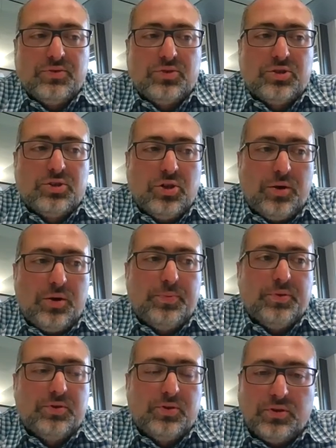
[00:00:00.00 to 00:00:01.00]
stop
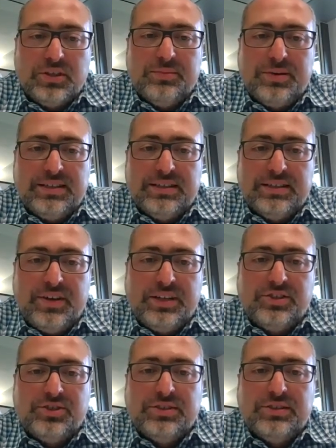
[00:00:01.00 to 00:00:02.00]
talking about
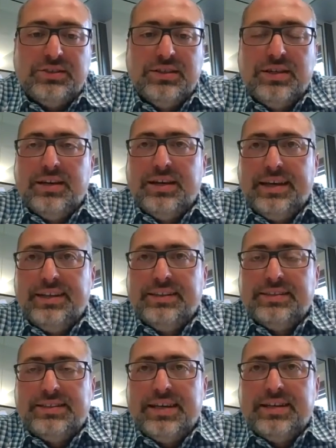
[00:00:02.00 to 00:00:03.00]
innovation in
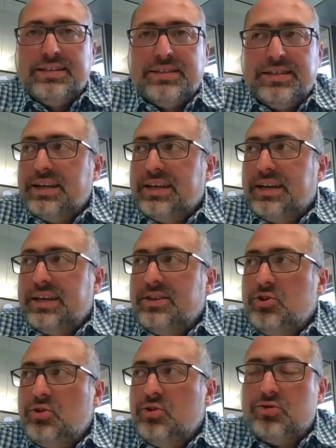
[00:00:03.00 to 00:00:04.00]
the sense that a
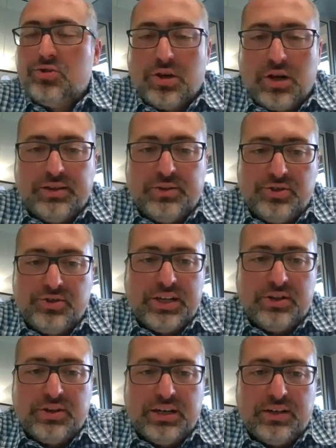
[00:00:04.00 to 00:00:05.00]
new drug could
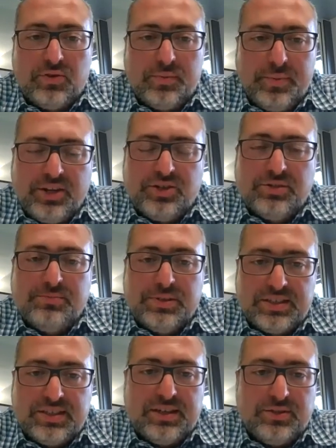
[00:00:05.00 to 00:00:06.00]
generate for a patient,
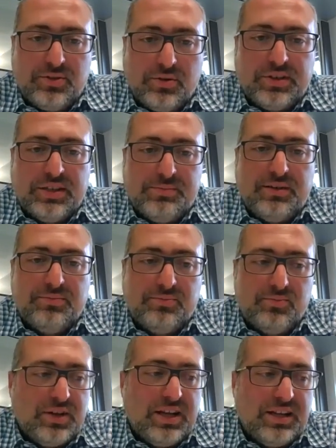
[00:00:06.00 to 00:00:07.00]
but start talking about
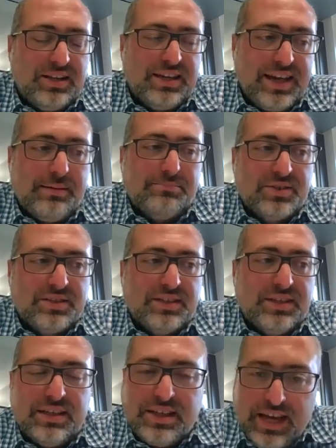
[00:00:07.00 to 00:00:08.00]
what are the gaps
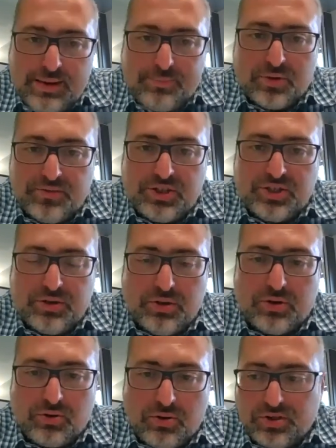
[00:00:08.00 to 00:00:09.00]
in care provision
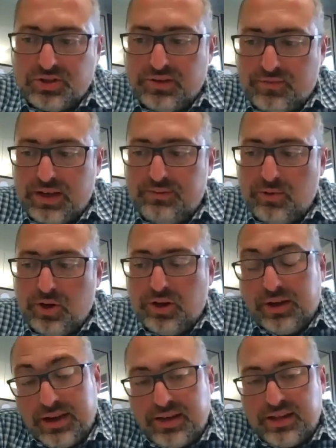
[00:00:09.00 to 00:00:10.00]
across the
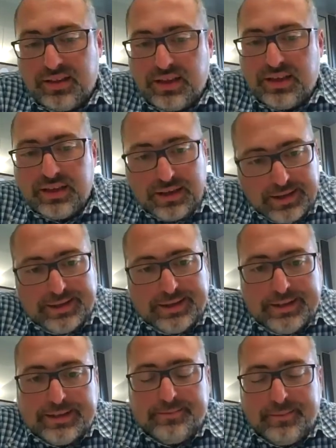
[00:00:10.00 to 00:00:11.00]
framework. And I think
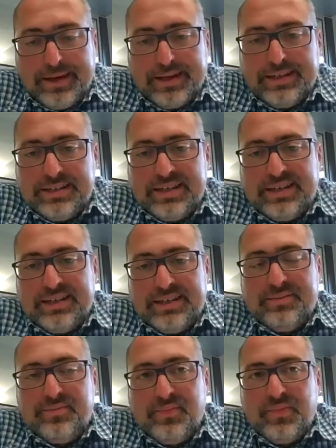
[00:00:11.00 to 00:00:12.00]
when
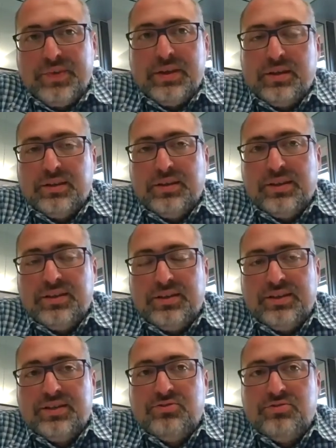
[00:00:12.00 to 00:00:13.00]

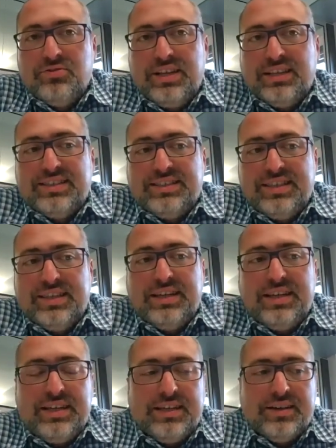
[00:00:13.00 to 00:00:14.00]
the
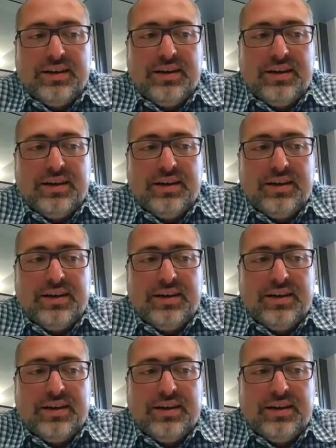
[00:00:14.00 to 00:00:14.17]
necessary